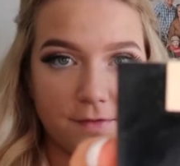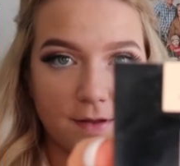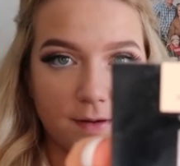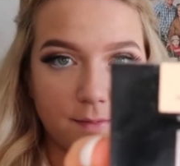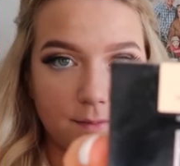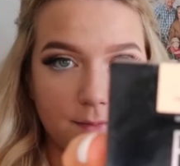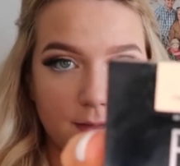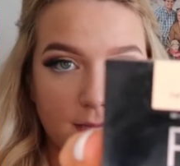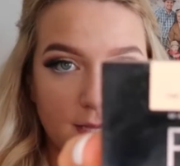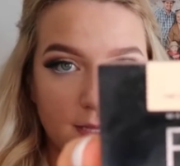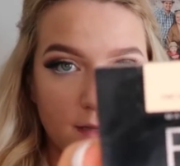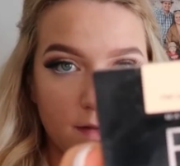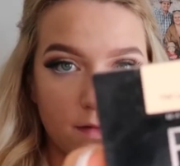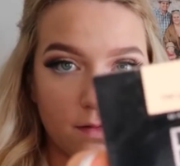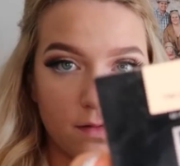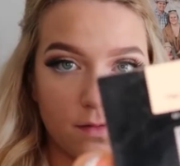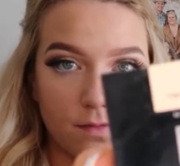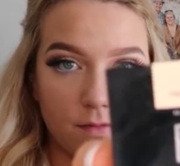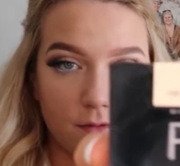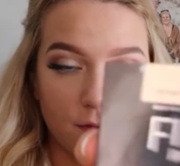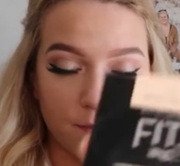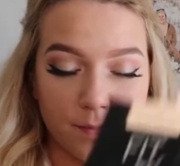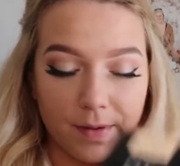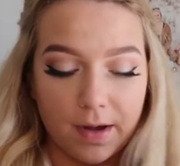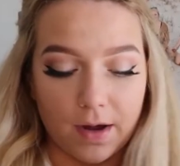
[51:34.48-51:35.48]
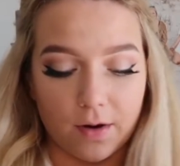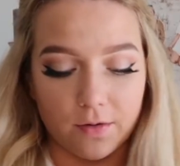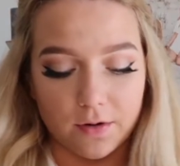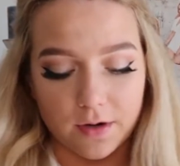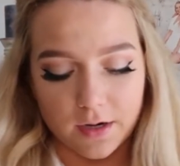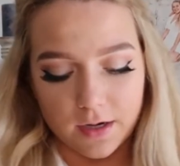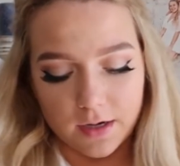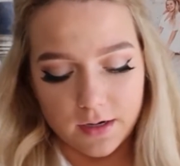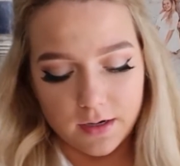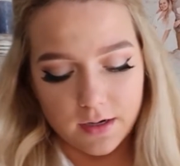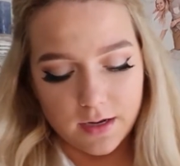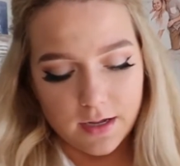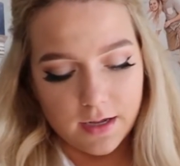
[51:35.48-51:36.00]
Fit Me, the
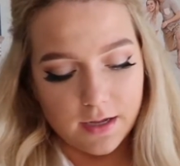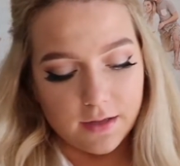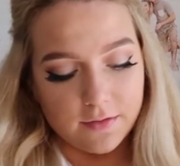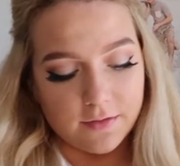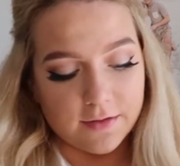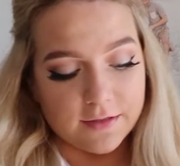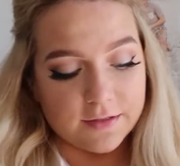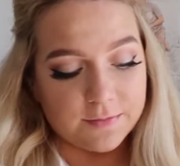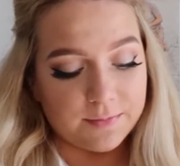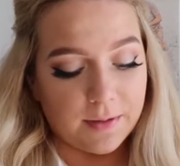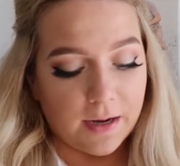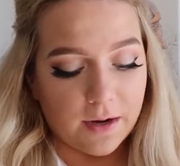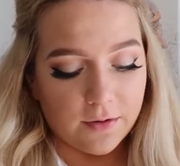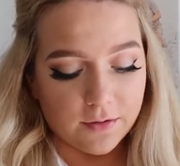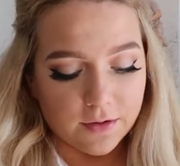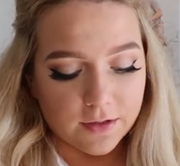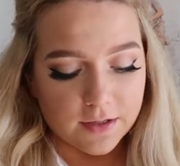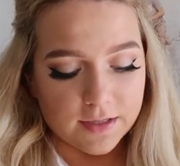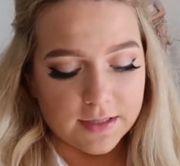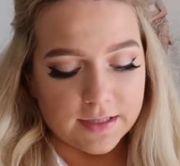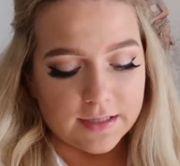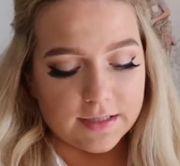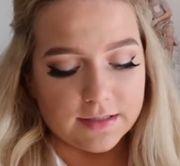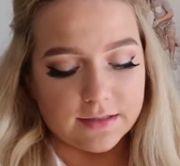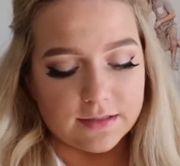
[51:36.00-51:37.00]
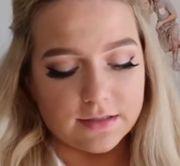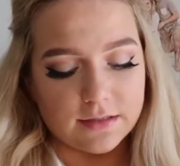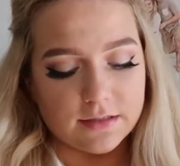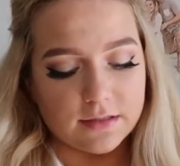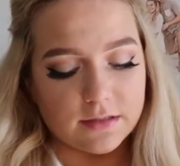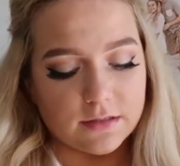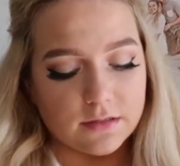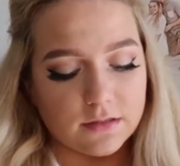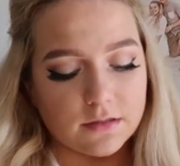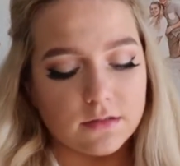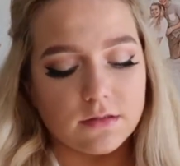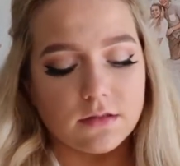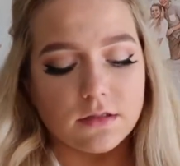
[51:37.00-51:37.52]
powder. This powder
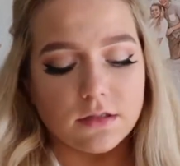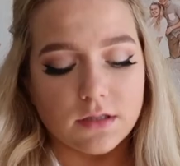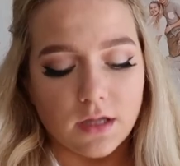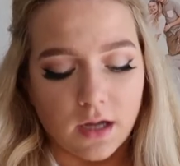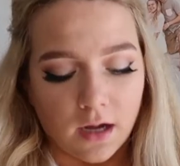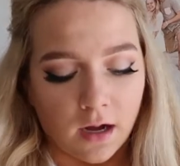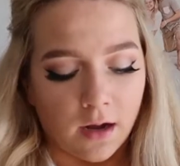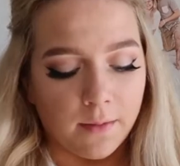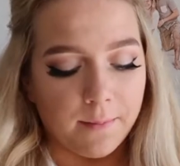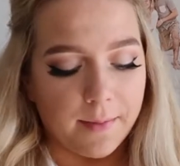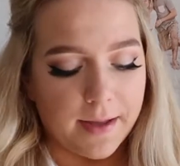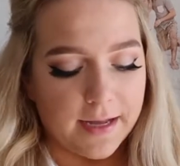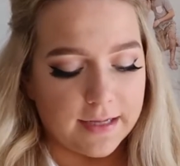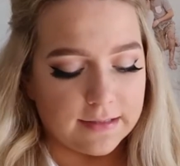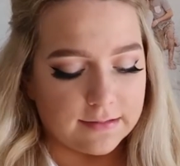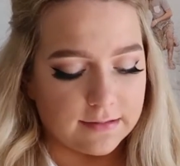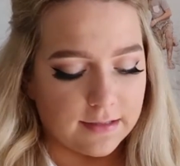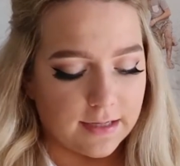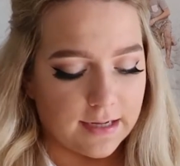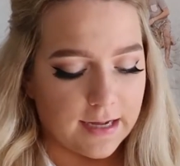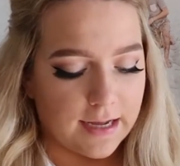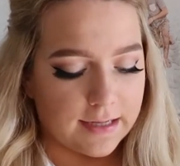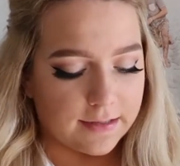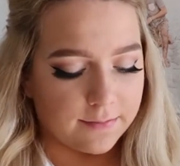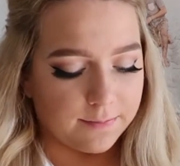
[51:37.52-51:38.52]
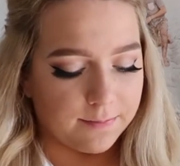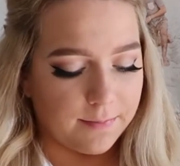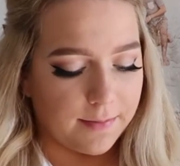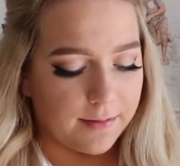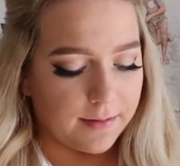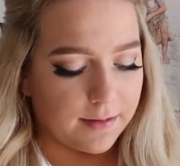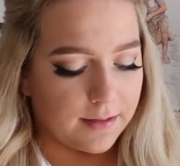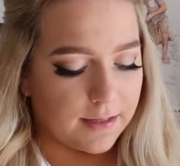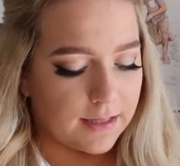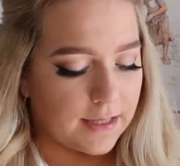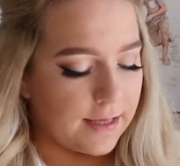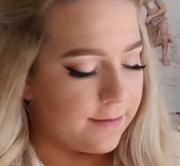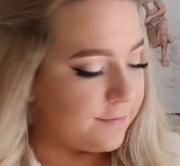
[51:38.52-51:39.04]
is amazing.
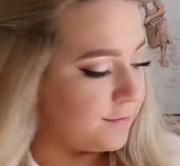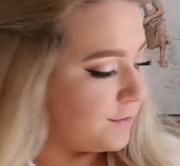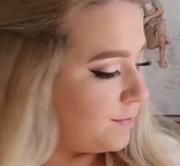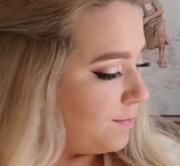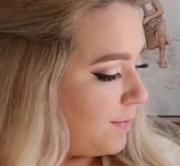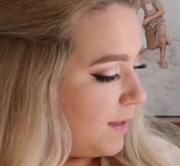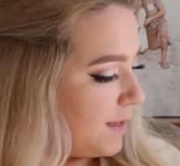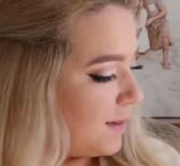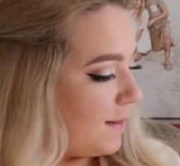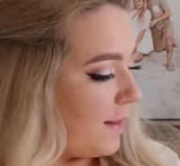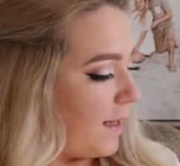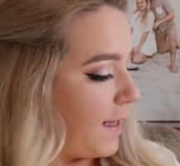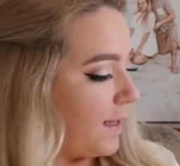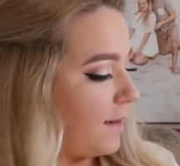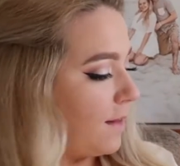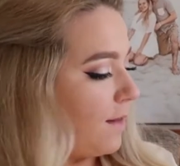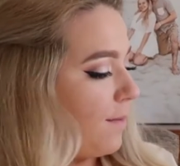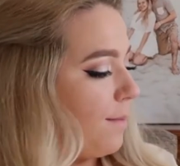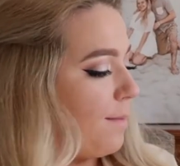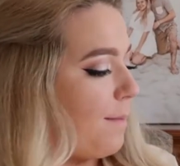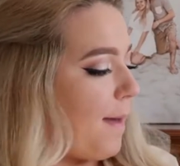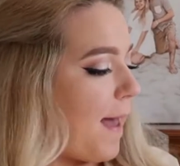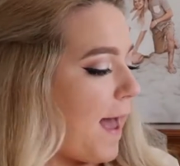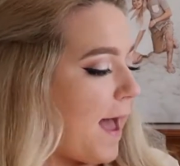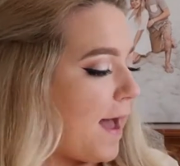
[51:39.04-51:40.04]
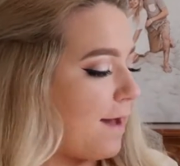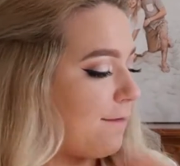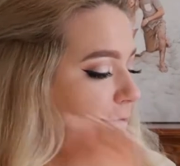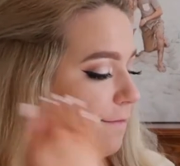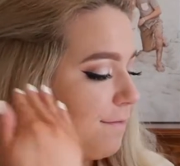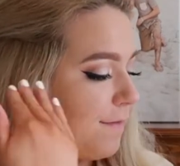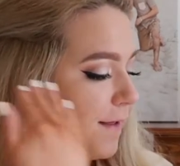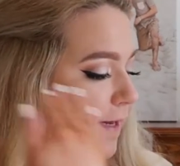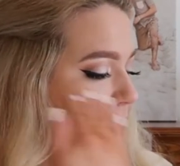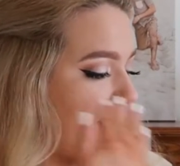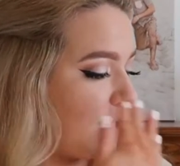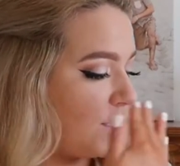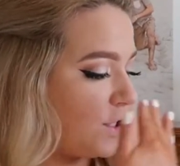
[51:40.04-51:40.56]
It gives me like the matte
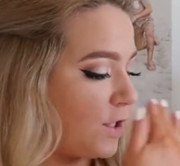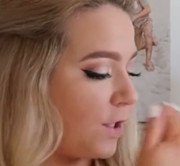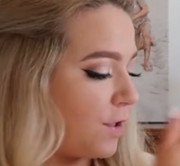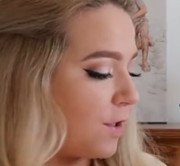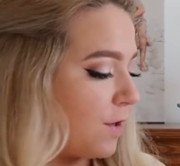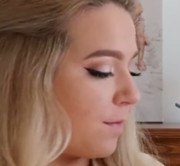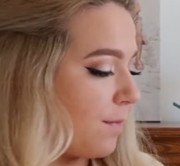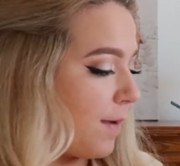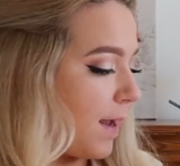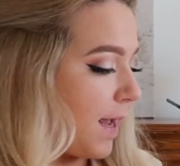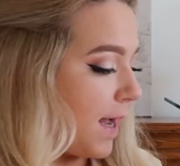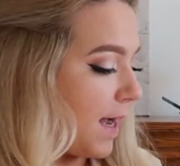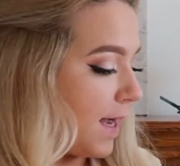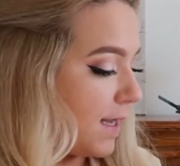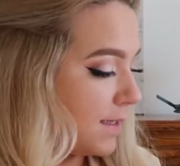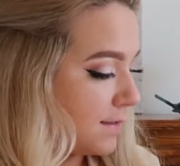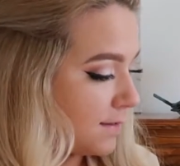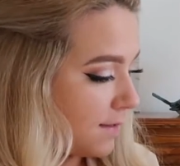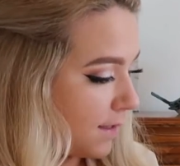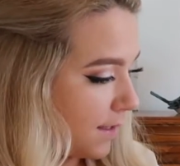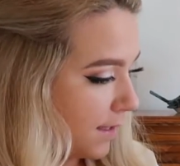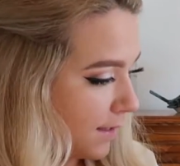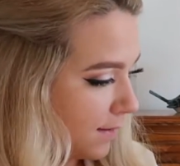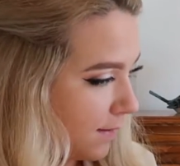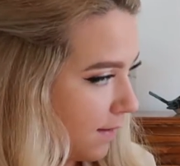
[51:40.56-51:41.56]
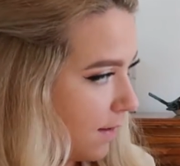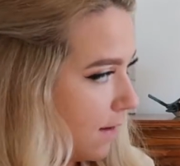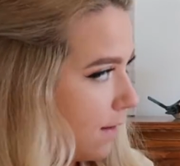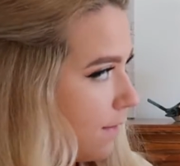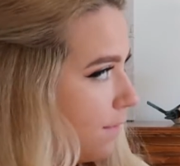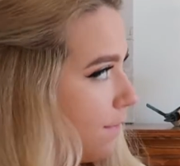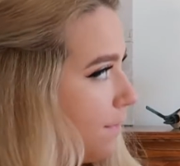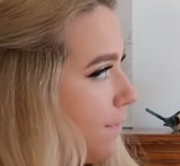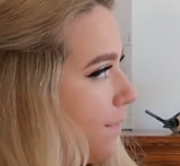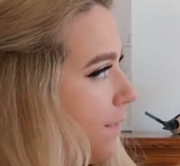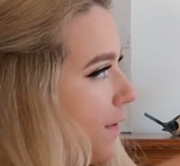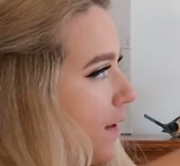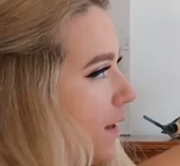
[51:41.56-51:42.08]
finish under my eyes that I
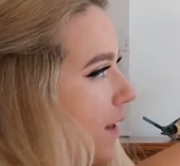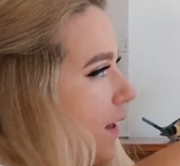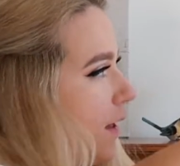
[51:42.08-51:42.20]
love.